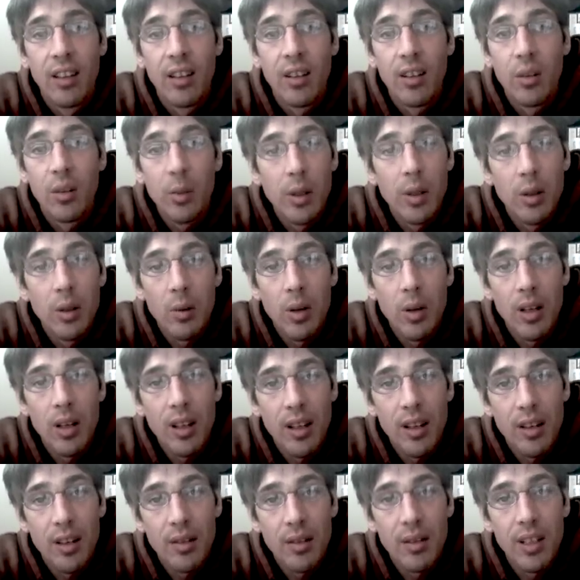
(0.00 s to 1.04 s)
But we don't want
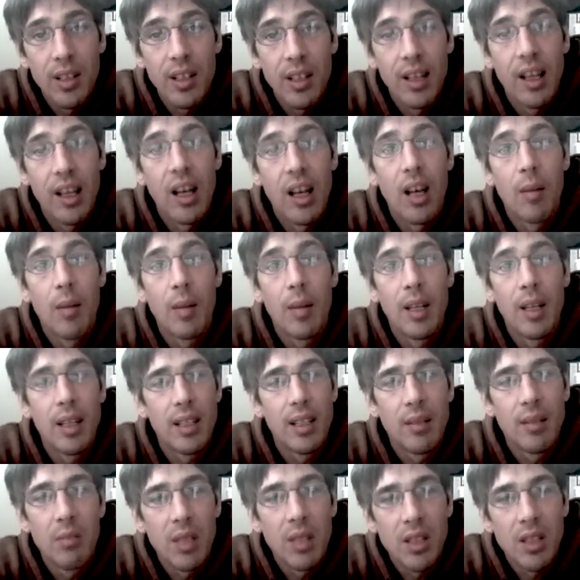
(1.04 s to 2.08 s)
another Vietnam, and they
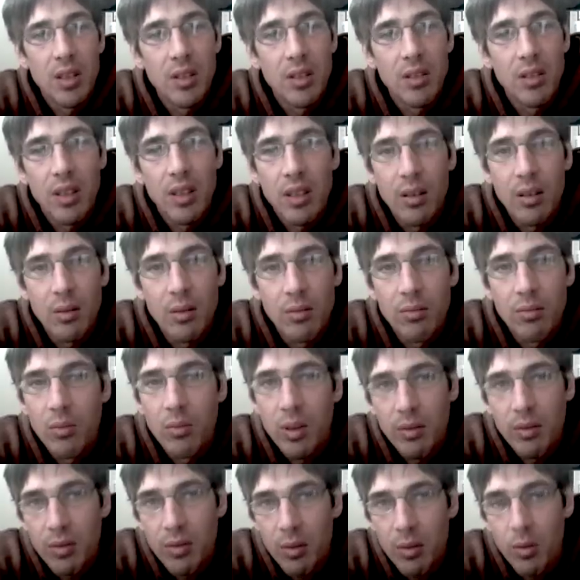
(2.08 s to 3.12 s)
did much, you know,
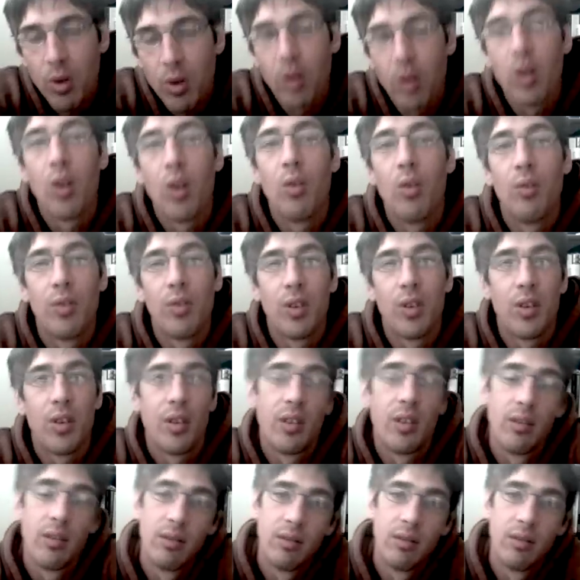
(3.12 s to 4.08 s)
went for more covert